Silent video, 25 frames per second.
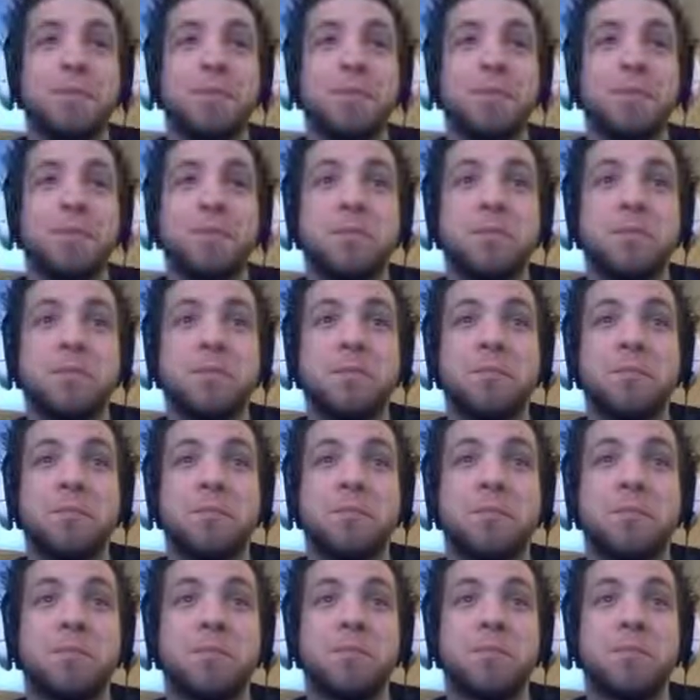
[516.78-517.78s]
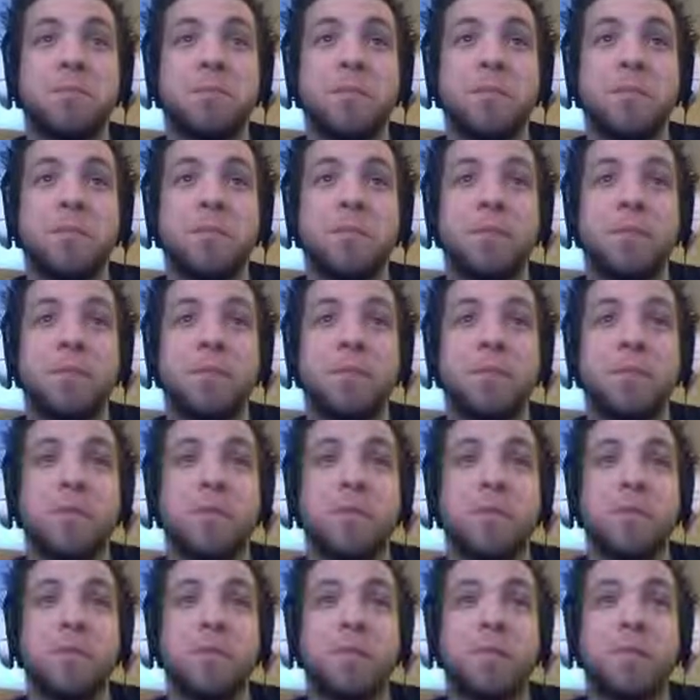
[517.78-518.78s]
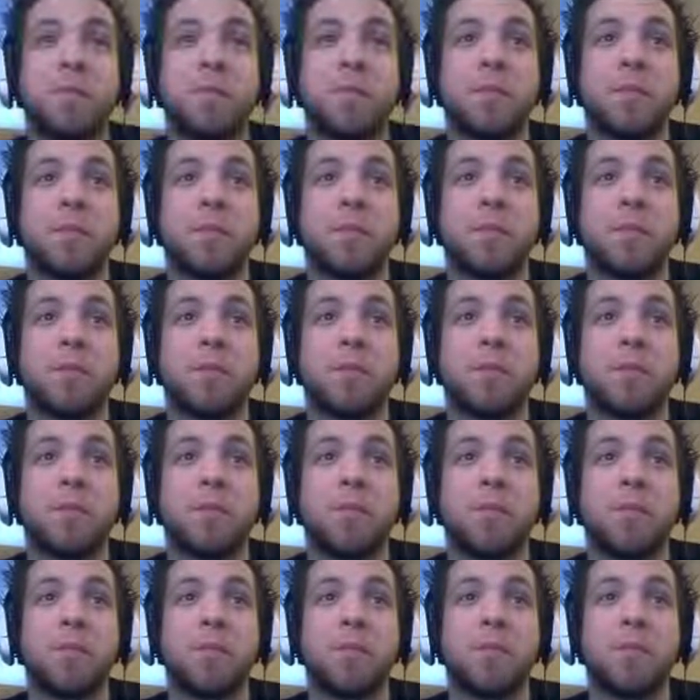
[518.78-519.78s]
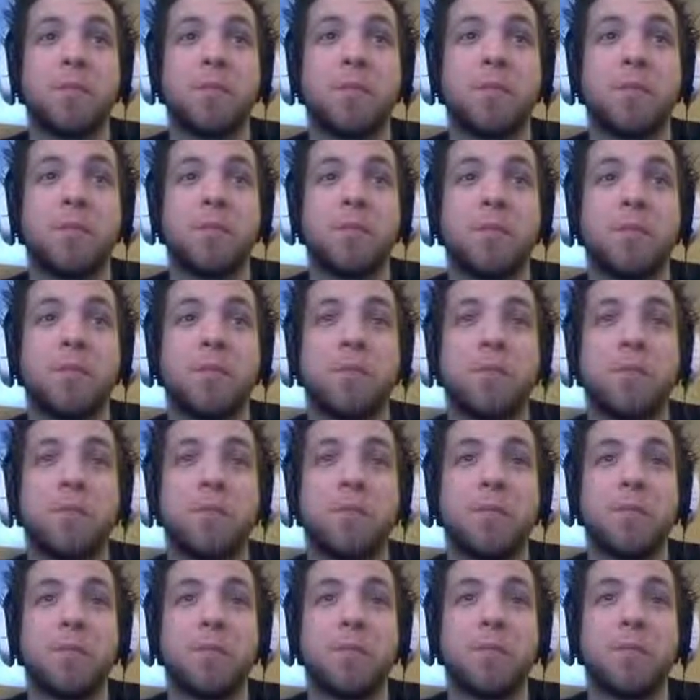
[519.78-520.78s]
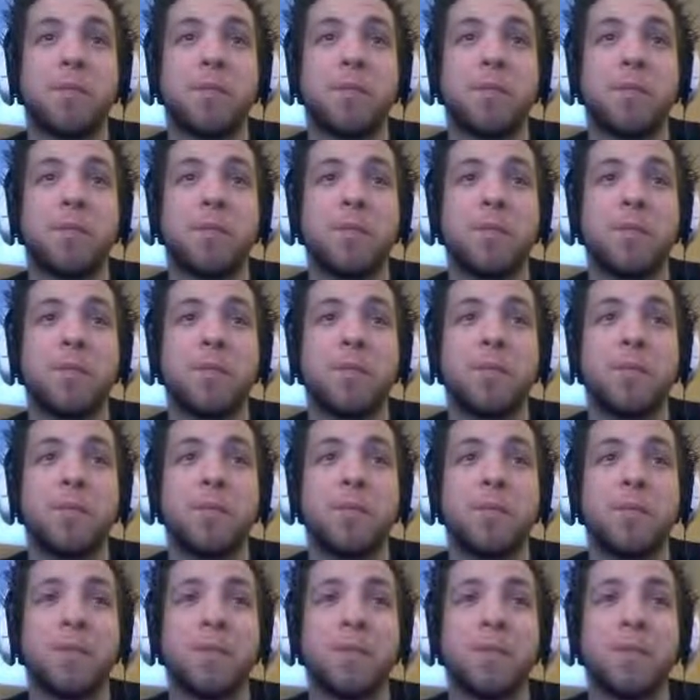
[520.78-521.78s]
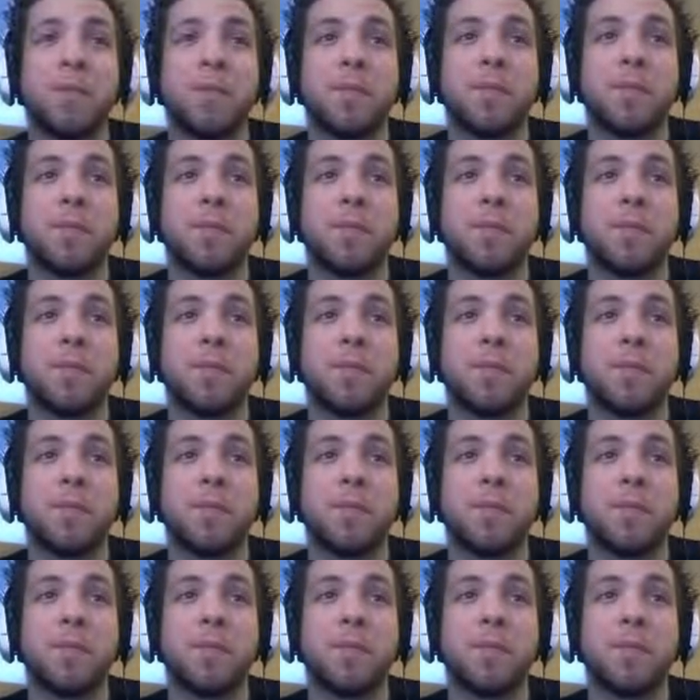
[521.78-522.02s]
(silence)